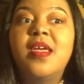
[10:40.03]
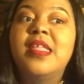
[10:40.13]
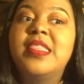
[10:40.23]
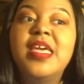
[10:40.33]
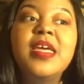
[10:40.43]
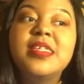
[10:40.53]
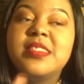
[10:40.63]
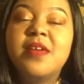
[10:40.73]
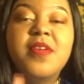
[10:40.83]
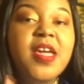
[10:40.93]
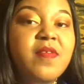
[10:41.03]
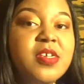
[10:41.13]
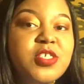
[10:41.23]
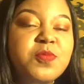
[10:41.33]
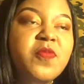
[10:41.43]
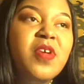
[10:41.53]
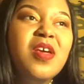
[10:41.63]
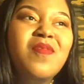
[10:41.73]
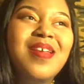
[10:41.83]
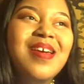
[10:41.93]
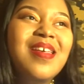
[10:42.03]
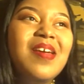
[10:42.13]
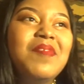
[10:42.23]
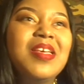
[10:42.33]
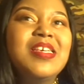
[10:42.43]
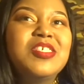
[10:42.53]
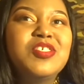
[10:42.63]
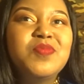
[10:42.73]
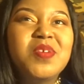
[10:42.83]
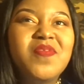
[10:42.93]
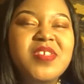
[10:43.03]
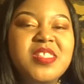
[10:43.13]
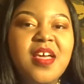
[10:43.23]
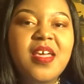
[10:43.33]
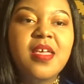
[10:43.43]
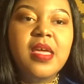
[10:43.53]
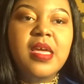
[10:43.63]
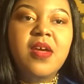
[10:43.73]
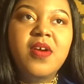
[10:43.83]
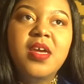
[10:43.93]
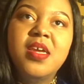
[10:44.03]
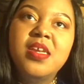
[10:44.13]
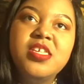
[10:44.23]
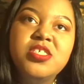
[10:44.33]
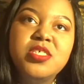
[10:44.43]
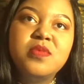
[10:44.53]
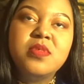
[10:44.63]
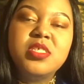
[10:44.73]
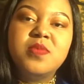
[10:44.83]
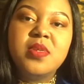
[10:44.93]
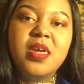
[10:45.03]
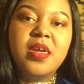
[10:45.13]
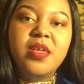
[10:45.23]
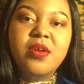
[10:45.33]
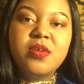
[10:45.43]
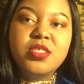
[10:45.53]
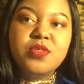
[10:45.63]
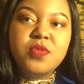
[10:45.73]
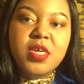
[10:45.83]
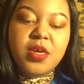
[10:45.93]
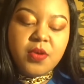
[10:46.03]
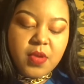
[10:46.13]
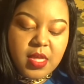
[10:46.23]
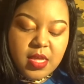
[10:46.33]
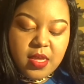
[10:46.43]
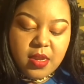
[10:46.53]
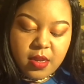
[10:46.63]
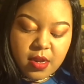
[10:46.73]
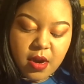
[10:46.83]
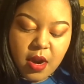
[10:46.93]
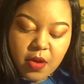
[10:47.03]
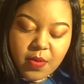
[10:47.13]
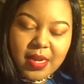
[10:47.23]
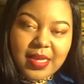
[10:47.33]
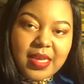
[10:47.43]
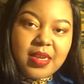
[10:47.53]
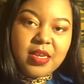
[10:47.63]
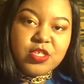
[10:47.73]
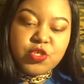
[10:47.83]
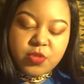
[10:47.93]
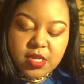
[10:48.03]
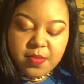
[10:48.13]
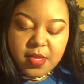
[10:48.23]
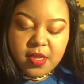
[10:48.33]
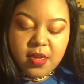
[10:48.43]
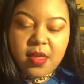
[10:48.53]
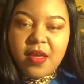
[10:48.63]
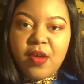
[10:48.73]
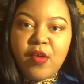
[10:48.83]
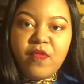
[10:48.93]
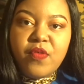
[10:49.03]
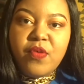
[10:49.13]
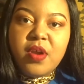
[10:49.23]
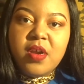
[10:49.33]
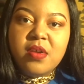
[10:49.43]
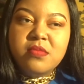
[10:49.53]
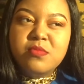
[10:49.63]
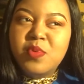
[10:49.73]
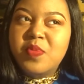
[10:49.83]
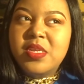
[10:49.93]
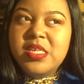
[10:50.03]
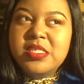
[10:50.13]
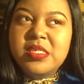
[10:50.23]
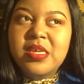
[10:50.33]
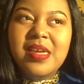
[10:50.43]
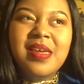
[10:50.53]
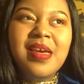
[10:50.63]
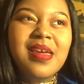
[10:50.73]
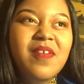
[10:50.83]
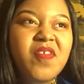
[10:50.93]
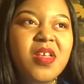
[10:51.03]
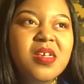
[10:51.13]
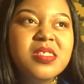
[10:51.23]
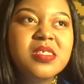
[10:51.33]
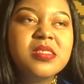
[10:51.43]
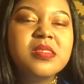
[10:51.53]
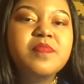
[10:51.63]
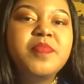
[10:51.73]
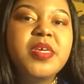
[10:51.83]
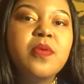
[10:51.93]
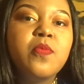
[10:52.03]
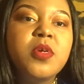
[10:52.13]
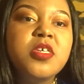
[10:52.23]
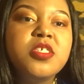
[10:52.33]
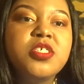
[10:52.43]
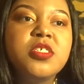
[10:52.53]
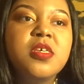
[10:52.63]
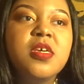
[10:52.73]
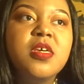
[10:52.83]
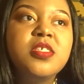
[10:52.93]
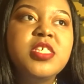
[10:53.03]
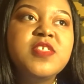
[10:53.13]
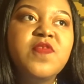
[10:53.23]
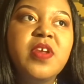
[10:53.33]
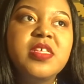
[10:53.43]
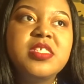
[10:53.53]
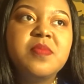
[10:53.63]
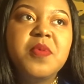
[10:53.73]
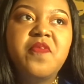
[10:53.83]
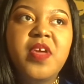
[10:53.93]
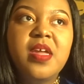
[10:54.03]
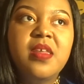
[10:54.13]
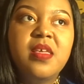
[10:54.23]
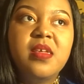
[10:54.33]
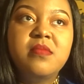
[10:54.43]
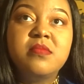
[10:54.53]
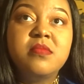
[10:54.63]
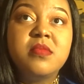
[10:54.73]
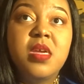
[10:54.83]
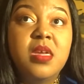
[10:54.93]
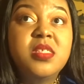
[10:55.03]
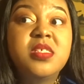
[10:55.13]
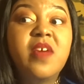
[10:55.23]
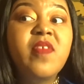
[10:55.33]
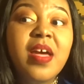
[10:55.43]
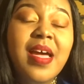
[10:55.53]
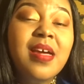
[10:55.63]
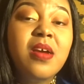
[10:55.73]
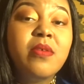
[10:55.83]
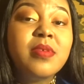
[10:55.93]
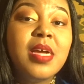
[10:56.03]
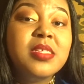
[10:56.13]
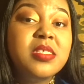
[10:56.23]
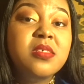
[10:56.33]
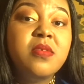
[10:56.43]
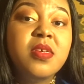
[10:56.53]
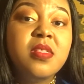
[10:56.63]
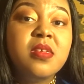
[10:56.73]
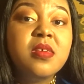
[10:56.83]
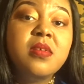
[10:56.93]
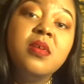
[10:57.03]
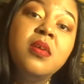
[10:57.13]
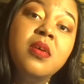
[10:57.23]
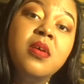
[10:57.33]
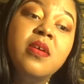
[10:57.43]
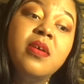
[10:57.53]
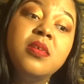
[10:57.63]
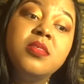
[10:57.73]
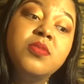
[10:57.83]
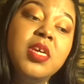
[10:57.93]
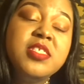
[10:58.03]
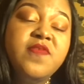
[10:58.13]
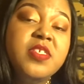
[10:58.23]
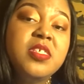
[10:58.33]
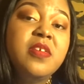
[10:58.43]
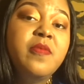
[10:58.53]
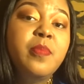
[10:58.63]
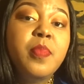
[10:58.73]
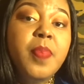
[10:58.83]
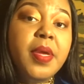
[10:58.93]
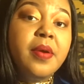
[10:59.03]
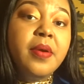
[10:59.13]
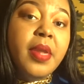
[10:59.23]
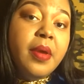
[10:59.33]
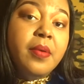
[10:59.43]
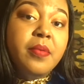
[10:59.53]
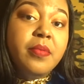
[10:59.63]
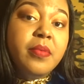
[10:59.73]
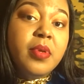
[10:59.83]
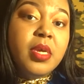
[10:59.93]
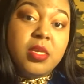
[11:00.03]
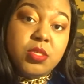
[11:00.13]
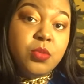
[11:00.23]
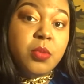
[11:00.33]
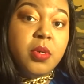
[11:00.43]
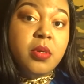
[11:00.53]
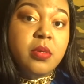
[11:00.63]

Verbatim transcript: that is not what I have an issue with but I kind of have an issue with it's like okay yeah these just released well like a year or two ago and they're already getting the treatment for re-releasing I kind of feel like it's a bit rushed just for the simple fact that honestly I feel like I could go I could still go get the 2015 pair now in a store